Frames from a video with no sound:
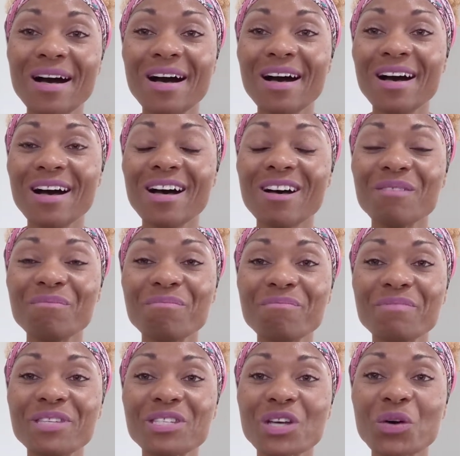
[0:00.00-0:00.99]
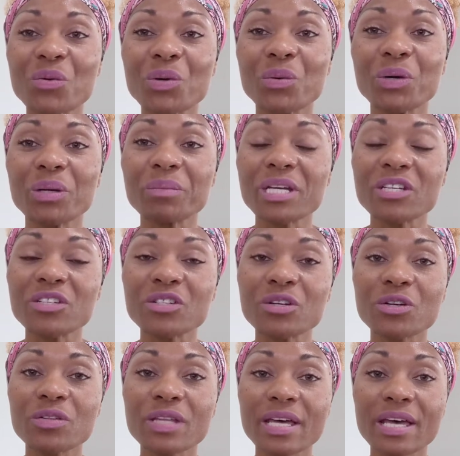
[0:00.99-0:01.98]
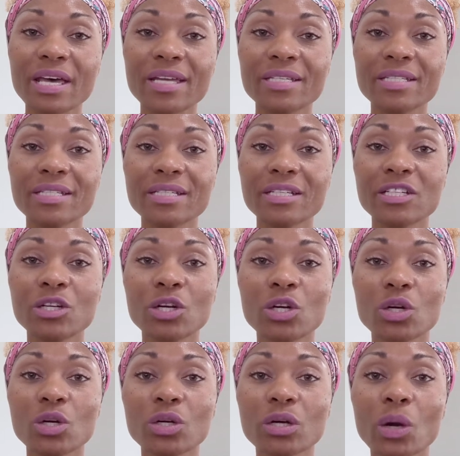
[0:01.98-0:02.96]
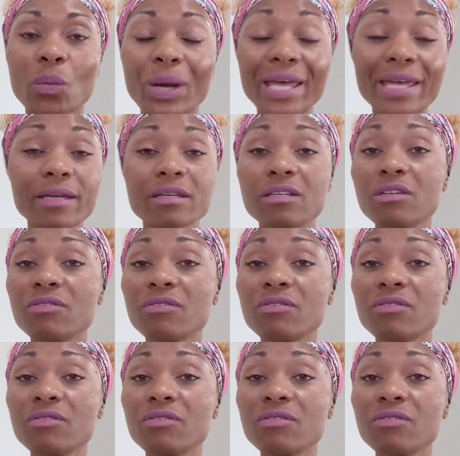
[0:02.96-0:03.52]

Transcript: So we want to make sure that you're awake,